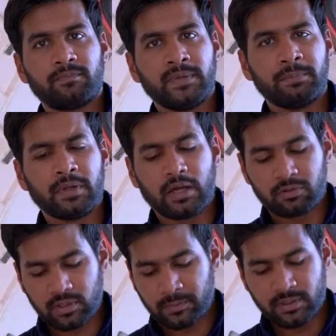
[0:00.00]
people
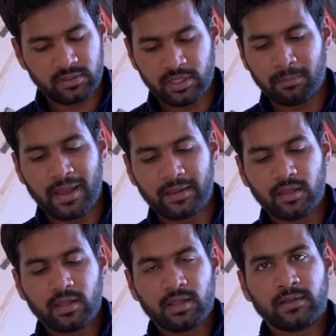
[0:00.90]
out, nearby
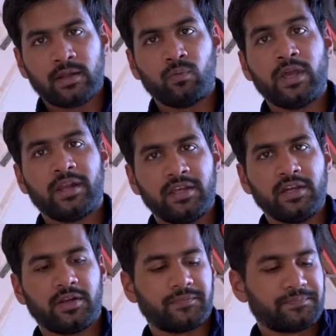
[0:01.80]
that we are
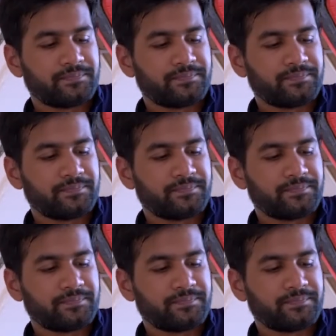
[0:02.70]
here.